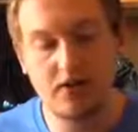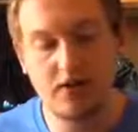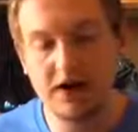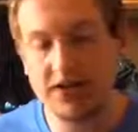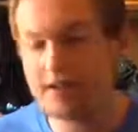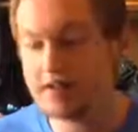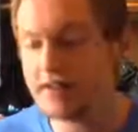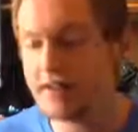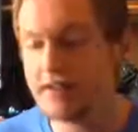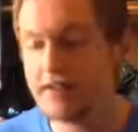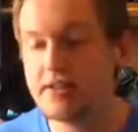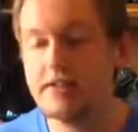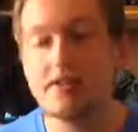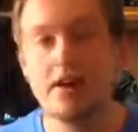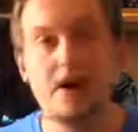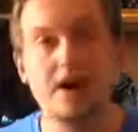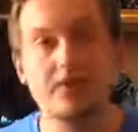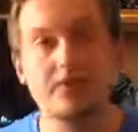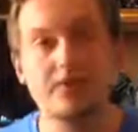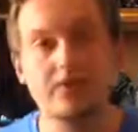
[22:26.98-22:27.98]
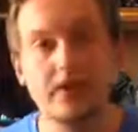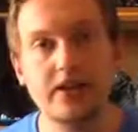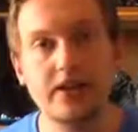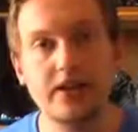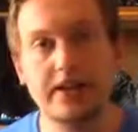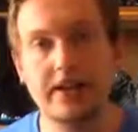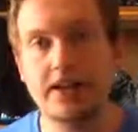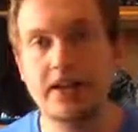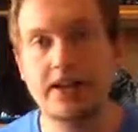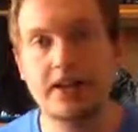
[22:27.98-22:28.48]
just like to talk
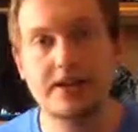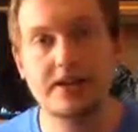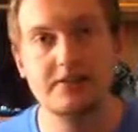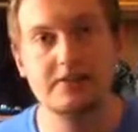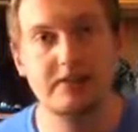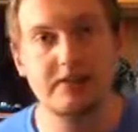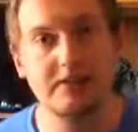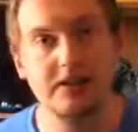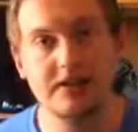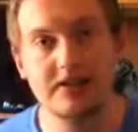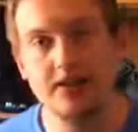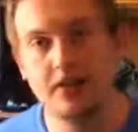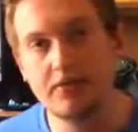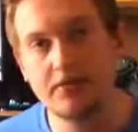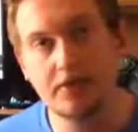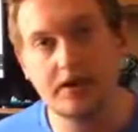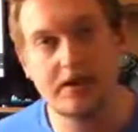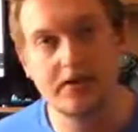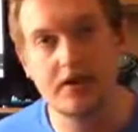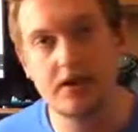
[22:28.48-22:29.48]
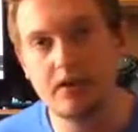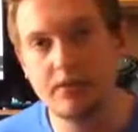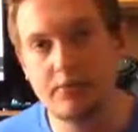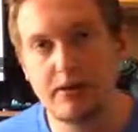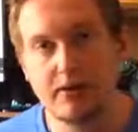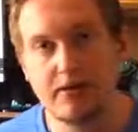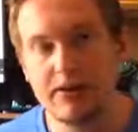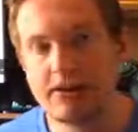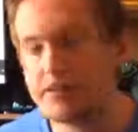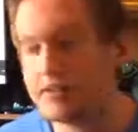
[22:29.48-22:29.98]
freely, and I like to be myself when I talk
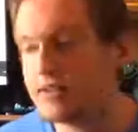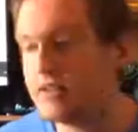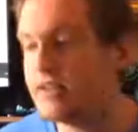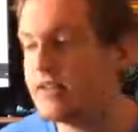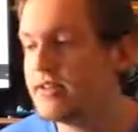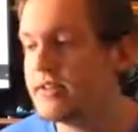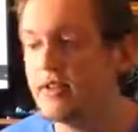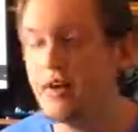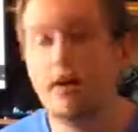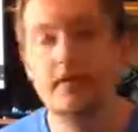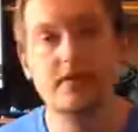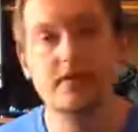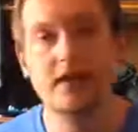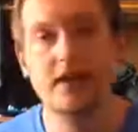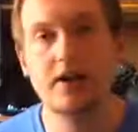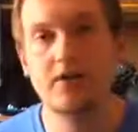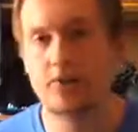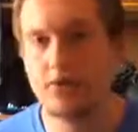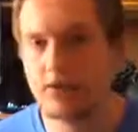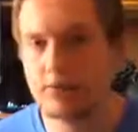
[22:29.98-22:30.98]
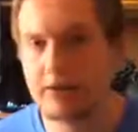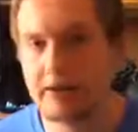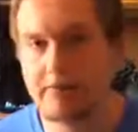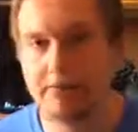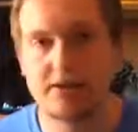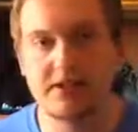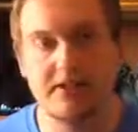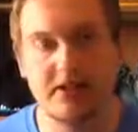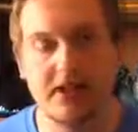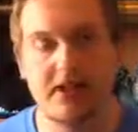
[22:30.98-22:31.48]
about these things. And obviously, I will make
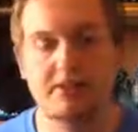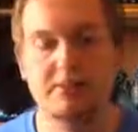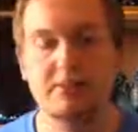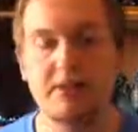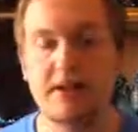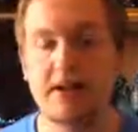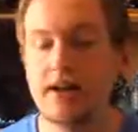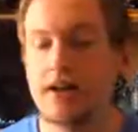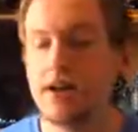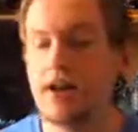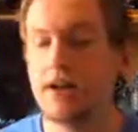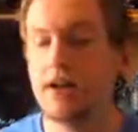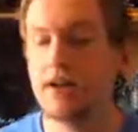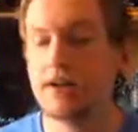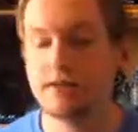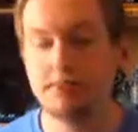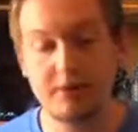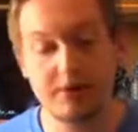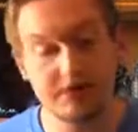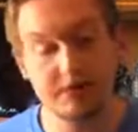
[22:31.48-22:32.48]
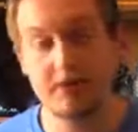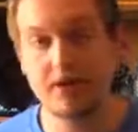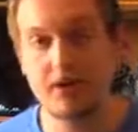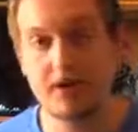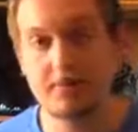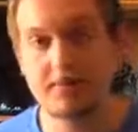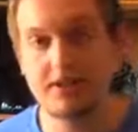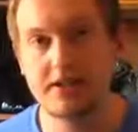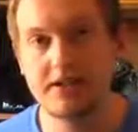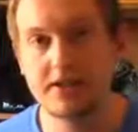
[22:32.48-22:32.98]
mistakes, but especially when it
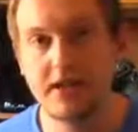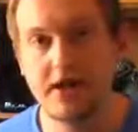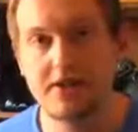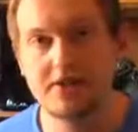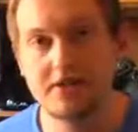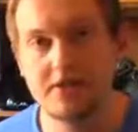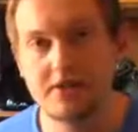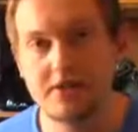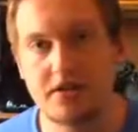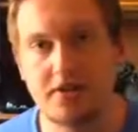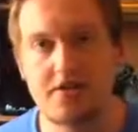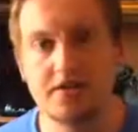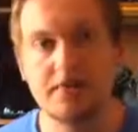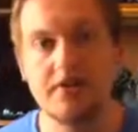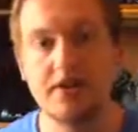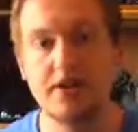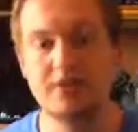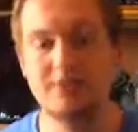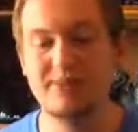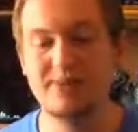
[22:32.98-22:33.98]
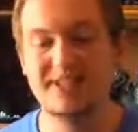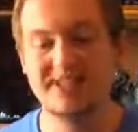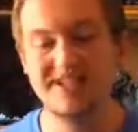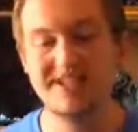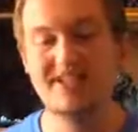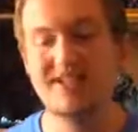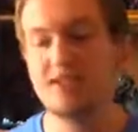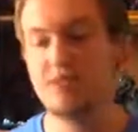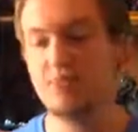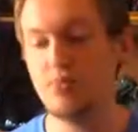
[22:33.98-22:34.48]
comes to these Kaiju discussion videos. But
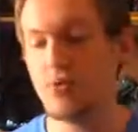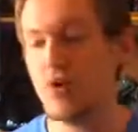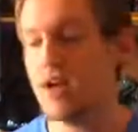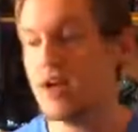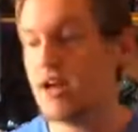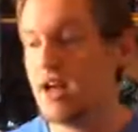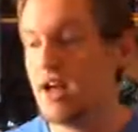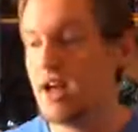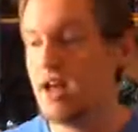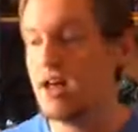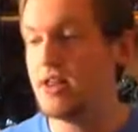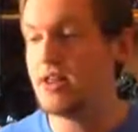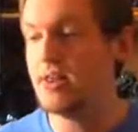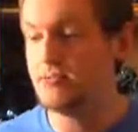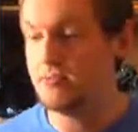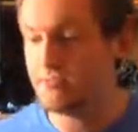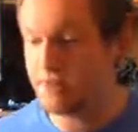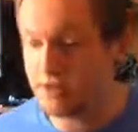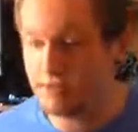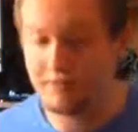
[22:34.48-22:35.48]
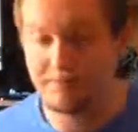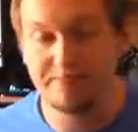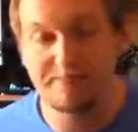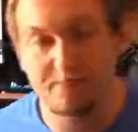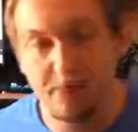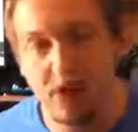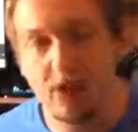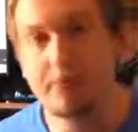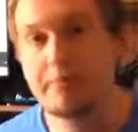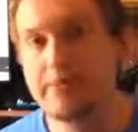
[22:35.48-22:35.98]
this is what the
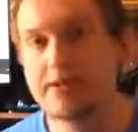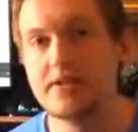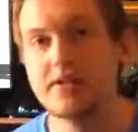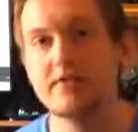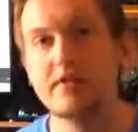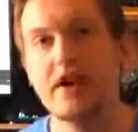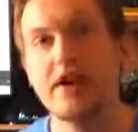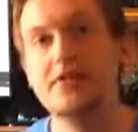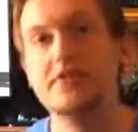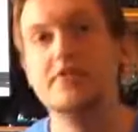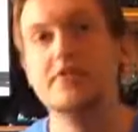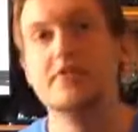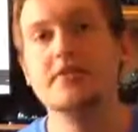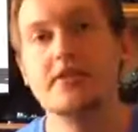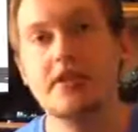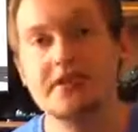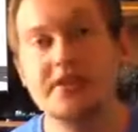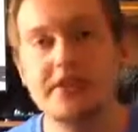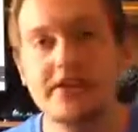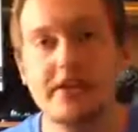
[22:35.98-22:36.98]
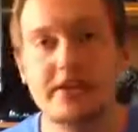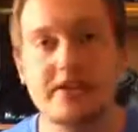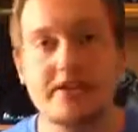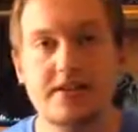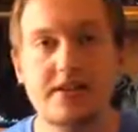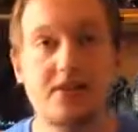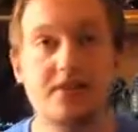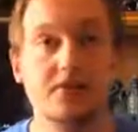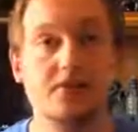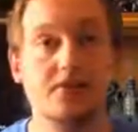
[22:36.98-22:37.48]
purpose of Kaiju discussion is
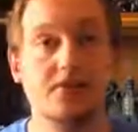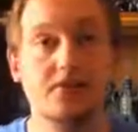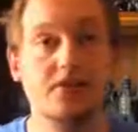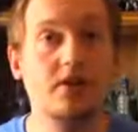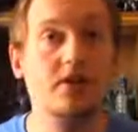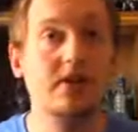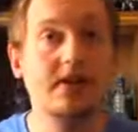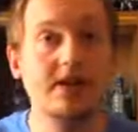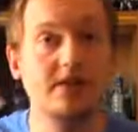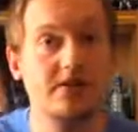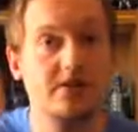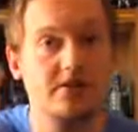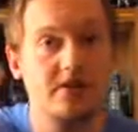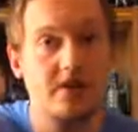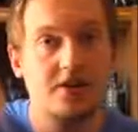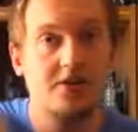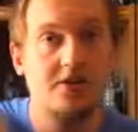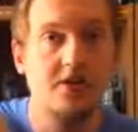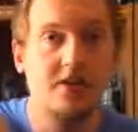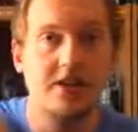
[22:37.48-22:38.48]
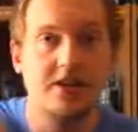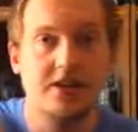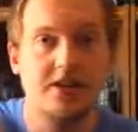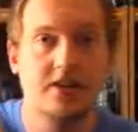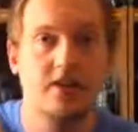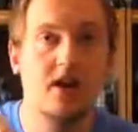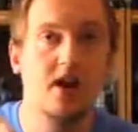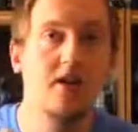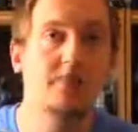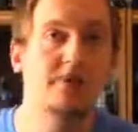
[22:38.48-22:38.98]
to start a discussion in the
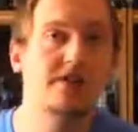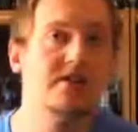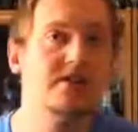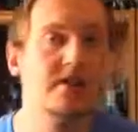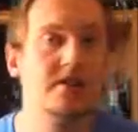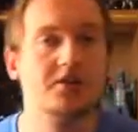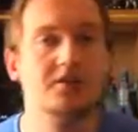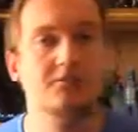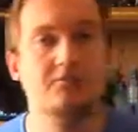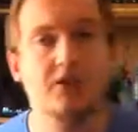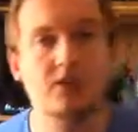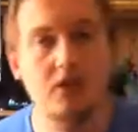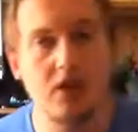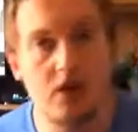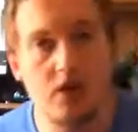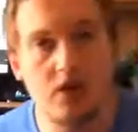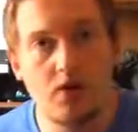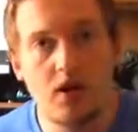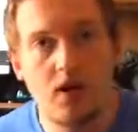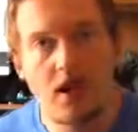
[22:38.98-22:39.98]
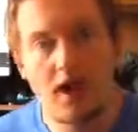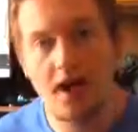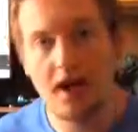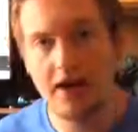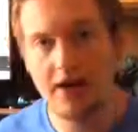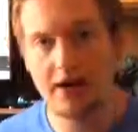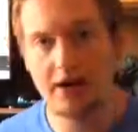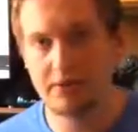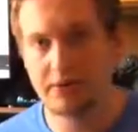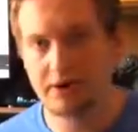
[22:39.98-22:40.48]
comment section below,
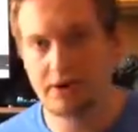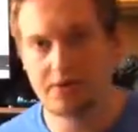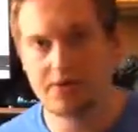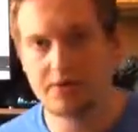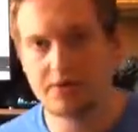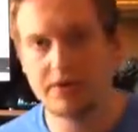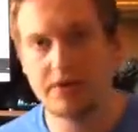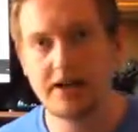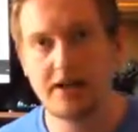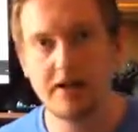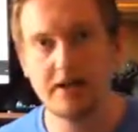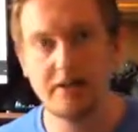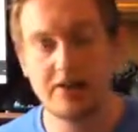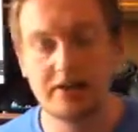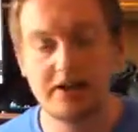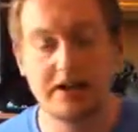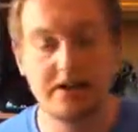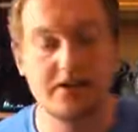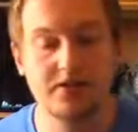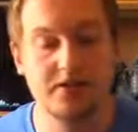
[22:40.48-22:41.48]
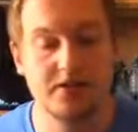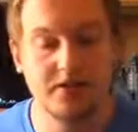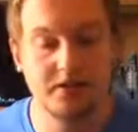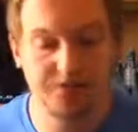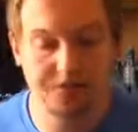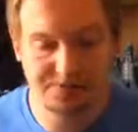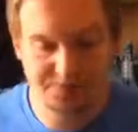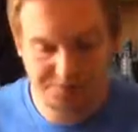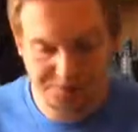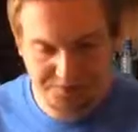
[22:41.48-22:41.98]
and I would love to read everything. So